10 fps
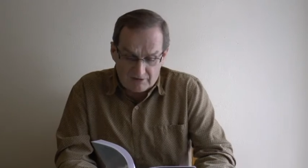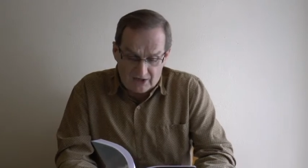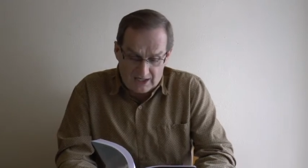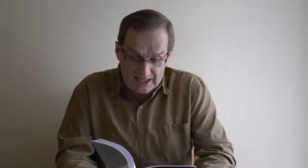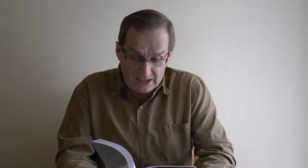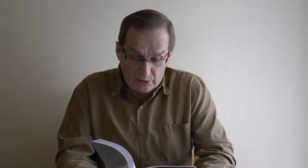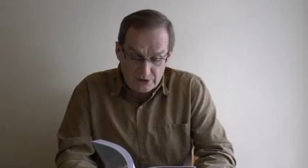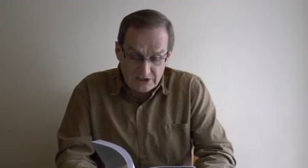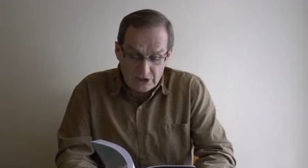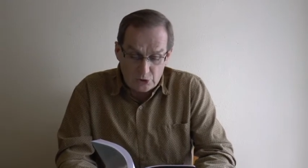the
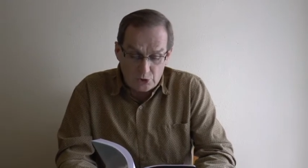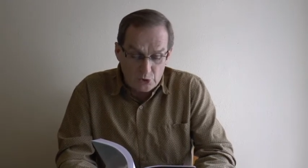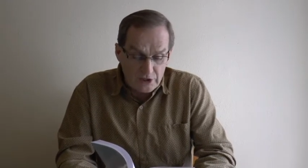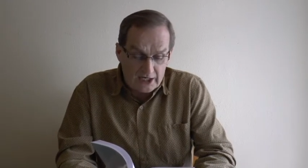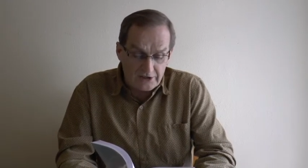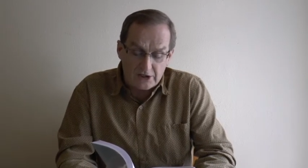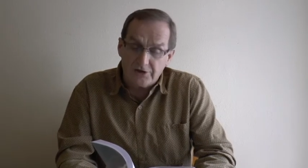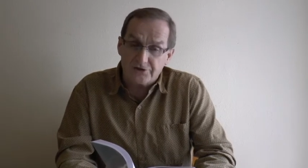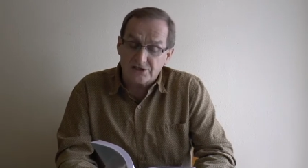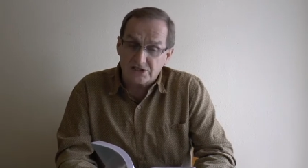language and you do not
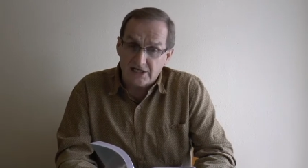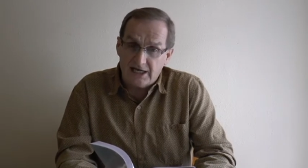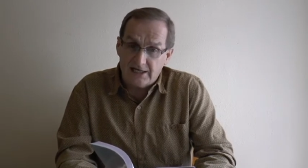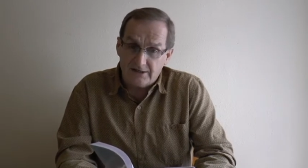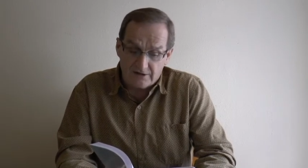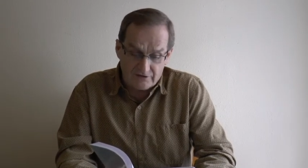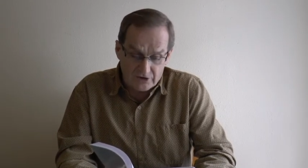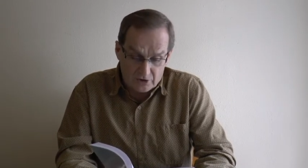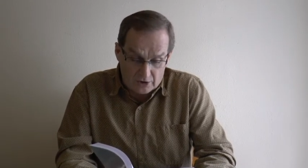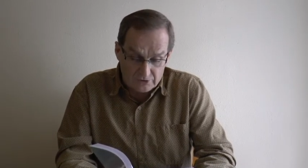understand
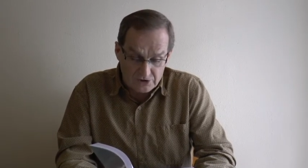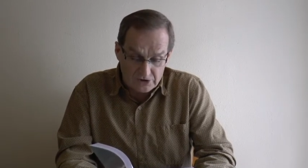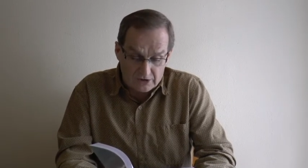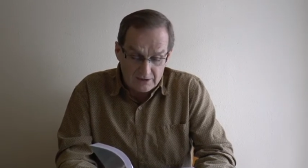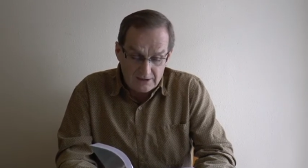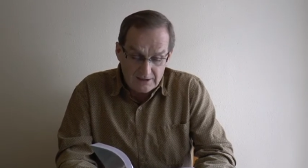the culture.